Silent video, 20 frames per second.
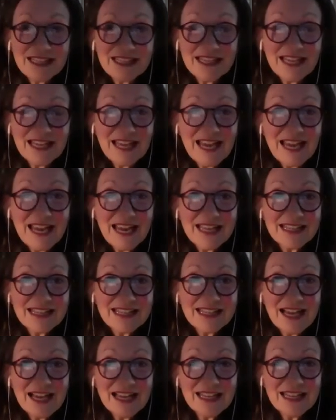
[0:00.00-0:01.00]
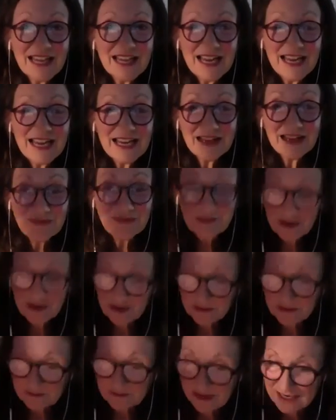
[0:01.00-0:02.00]
And I have
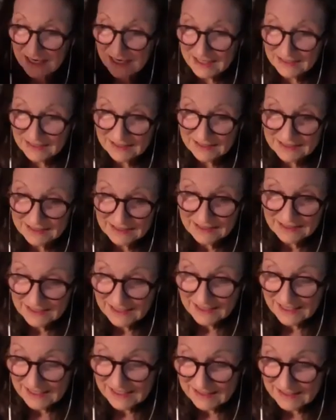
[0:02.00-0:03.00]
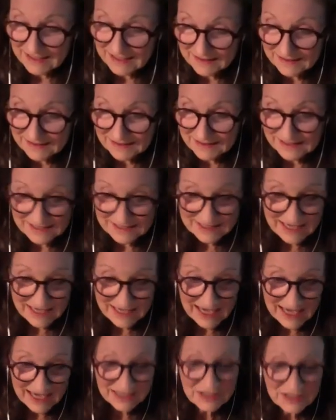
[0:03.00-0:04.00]
on my
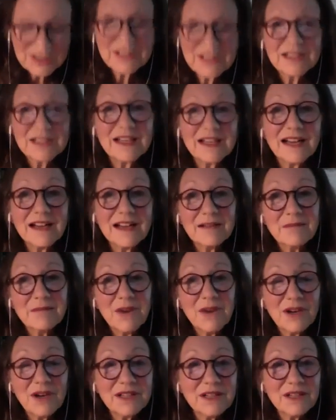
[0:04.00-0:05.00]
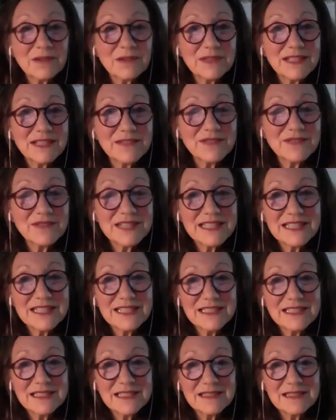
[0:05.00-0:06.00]
stash Margot
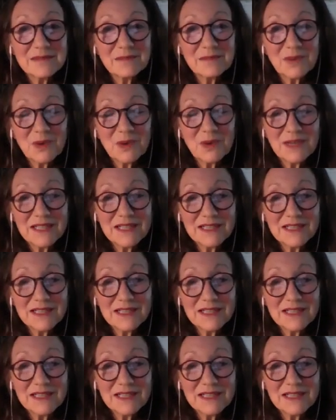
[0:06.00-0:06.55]
Livesey's Boy in the